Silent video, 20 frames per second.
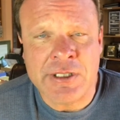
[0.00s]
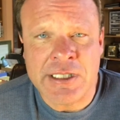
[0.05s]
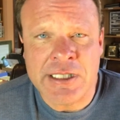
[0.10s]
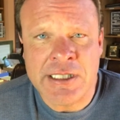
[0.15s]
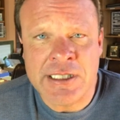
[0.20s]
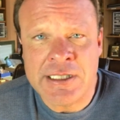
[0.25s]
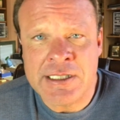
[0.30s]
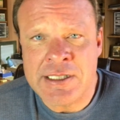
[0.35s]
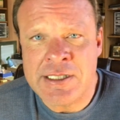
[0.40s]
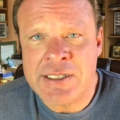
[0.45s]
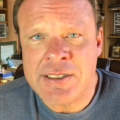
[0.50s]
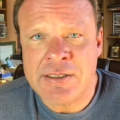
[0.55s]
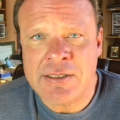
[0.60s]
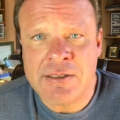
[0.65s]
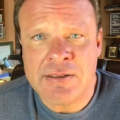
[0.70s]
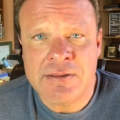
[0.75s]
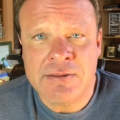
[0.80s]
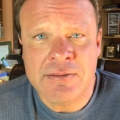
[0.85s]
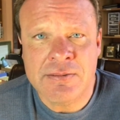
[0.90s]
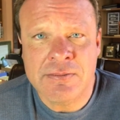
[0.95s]
is
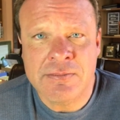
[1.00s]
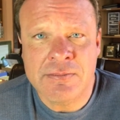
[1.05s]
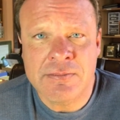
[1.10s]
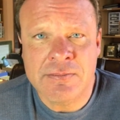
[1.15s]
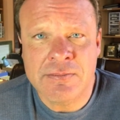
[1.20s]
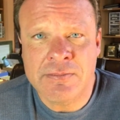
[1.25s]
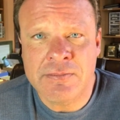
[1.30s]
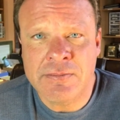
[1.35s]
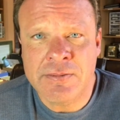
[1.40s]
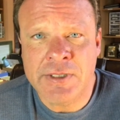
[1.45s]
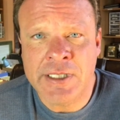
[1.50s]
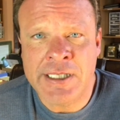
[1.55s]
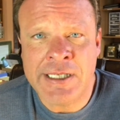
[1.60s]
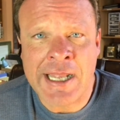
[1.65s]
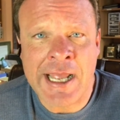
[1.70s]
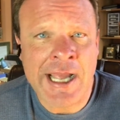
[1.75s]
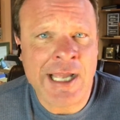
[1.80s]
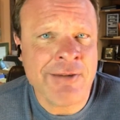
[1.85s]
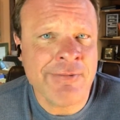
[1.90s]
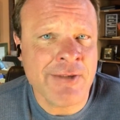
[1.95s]
an
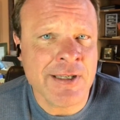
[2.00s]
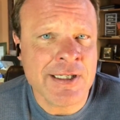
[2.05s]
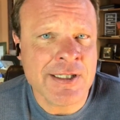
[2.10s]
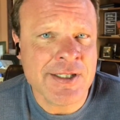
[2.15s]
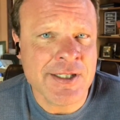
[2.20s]
Advent